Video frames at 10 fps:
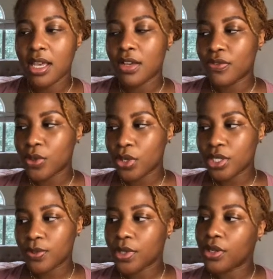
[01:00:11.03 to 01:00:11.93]
Of
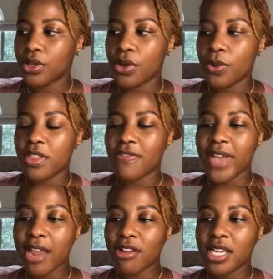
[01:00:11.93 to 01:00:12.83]
course, we're going to go with
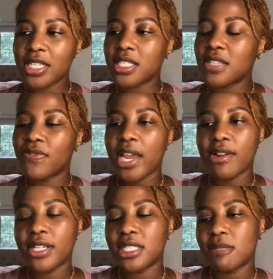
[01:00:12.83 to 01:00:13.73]
variance.
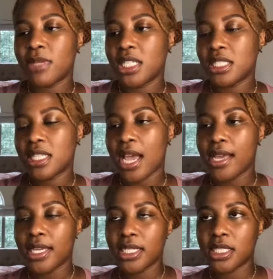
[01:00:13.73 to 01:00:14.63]
Variance means that
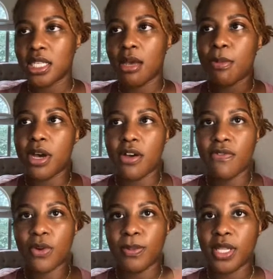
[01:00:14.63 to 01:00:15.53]
it's above
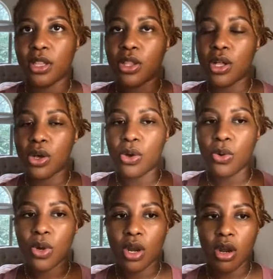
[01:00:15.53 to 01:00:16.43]
or
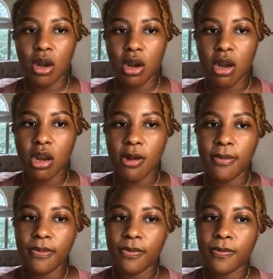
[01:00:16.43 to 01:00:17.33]
below her
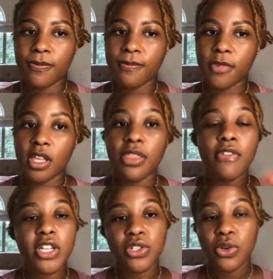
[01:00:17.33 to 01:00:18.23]

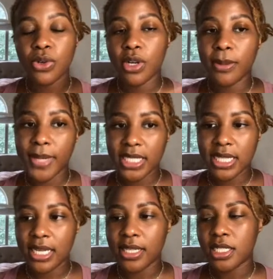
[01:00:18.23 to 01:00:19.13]
threshold or her
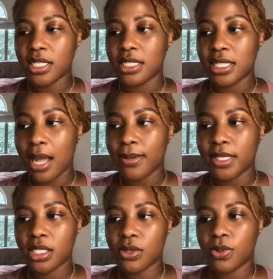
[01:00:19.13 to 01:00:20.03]
baseline that she
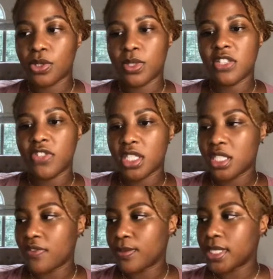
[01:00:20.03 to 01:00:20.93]
established, which was
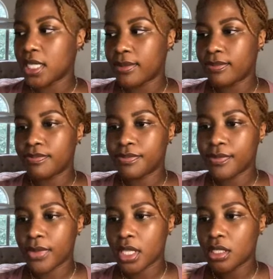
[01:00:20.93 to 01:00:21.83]
57%.
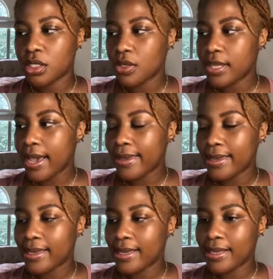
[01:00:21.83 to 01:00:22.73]
So that
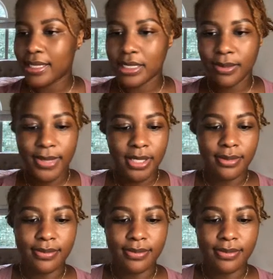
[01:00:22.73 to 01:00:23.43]
is B.